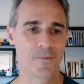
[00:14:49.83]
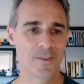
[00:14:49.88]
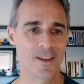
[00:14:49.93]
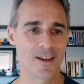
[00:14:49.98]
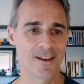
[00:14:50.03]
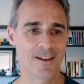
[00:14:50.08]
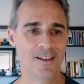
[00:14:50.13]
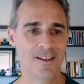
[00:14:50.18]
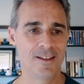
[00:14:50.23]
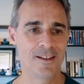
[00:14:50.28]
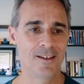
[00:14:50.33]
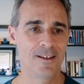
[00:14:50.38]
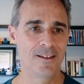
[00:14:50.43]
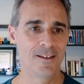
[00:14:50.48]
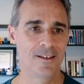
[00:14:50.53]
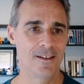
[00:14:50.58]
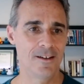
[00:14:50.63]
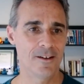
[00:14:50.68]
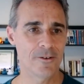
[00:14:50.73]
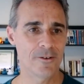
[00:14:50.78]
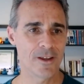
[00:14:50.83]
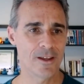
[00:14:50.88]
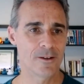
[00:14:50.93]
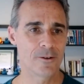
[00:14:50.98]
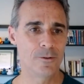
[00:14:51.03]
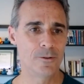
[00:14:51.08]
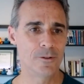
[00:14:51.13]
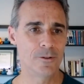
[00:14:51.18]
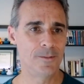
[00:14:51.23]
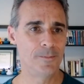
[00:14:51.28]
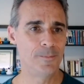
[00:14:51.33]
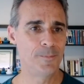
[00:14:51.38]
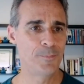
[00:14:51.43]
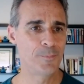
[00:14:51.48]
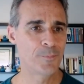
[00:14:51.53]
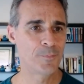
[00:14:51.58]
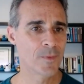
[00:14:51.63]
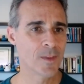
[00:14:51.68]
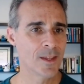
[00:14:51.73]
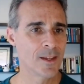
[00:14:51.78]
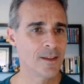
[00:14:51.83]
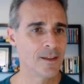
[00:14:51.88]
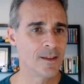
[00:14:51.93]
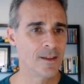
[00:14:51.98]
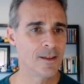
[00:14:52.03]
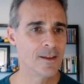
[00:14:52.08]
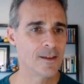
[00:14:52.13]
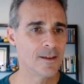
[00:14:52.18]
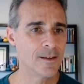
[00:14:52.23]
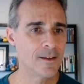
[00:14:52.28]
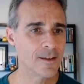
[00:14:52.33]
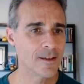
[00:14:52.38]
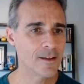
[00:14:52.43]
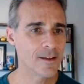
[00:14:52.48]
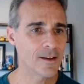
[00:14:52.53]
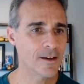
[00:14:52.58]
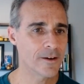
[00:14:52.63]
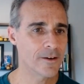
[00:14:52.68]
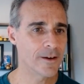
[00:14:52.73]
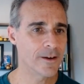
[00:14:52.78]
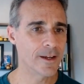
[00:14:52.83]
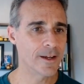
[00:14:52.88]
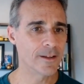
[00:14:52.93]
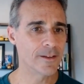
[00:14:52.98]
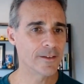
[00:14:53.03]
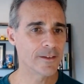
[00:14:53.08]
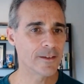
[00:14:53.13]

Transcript: Yeah. Okay, cool. All right.